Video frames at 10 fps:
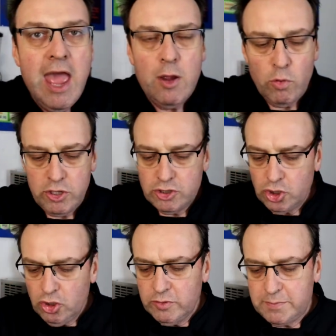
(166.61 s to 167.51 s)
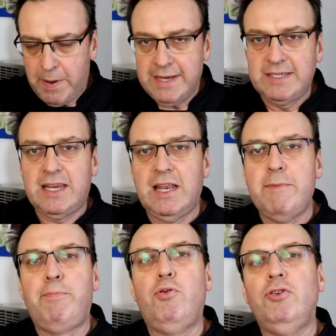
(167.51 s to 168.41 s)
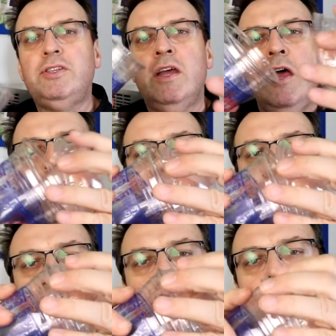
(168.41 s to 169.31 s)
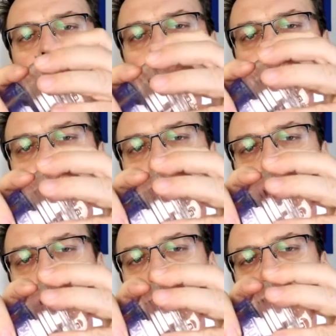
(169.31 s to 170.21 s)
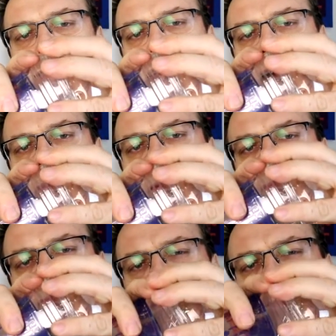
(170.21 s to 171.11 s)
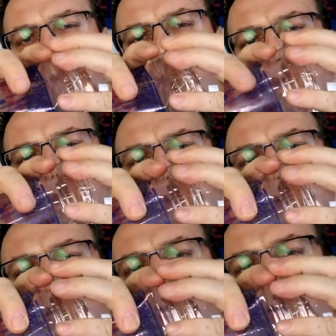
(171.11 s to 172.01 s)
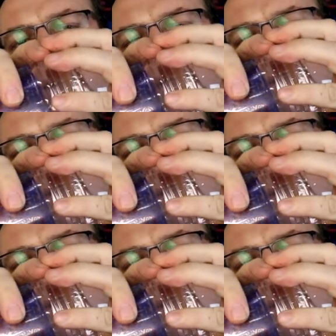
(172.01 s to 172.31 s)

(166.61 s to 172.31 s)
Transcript: And what you do is basically put the dome lid on this cup. Come on, mate,